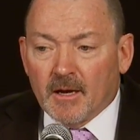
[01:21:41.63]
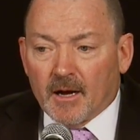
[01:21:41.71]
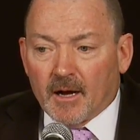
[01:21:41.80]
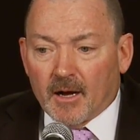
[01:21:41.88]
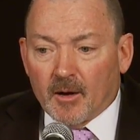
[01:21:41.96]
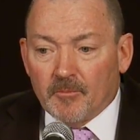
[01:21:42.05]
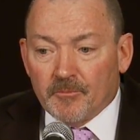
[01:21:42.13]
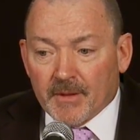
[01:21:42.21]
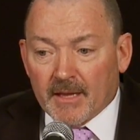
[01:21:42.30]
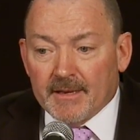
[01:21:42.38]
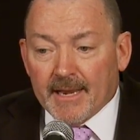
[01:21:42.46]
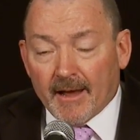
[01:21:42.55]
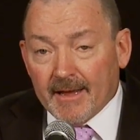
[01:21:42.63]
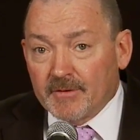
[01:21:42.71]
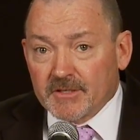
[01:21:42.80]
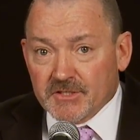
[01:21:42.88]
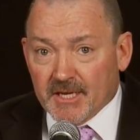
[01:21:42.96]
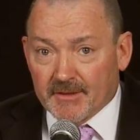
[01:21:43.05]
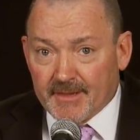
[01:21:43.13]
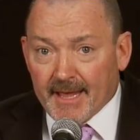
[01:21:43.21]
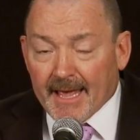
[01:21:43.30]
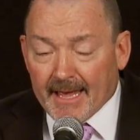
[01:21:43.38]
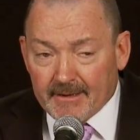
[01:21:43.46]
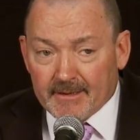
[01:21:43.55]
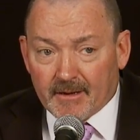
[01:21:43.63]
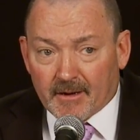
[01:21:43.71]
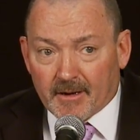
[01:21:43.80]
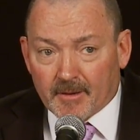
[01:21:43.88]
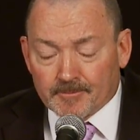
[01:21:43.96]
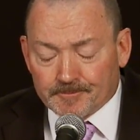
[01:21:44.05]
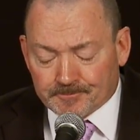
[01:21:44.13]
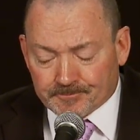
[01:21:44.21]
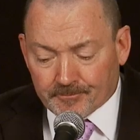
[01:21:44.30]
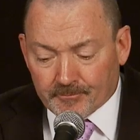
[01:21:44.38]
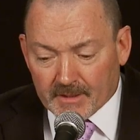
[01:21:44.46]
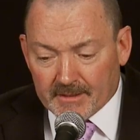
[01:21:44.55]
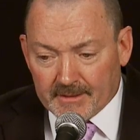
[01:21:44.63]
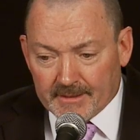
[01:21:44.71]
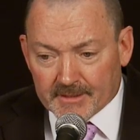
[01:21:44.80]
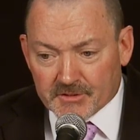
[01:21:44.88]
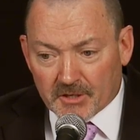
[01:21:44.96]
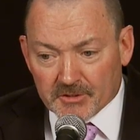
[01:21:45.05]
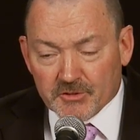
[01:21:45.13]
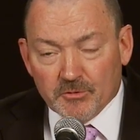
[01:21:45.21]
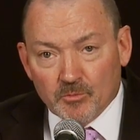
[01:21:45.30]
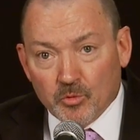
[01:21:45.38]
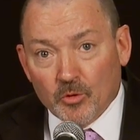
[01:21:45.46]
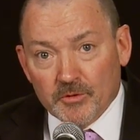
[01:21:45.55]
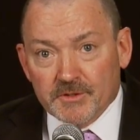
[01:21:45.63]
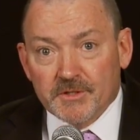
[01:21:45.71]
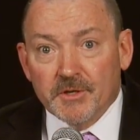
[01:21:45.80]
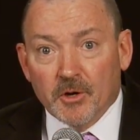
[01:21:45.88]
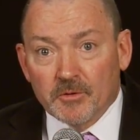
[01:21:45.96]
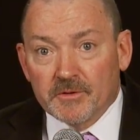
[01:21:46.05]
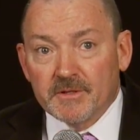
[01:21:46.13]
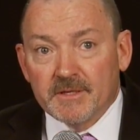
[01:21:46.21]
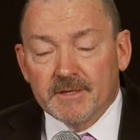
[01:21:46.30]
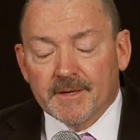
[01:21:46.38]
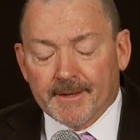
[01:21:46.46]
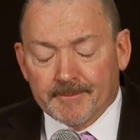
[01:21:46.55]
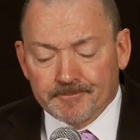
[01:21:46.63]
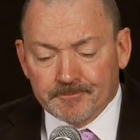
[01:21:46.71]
Now, having said that, it's also important to note the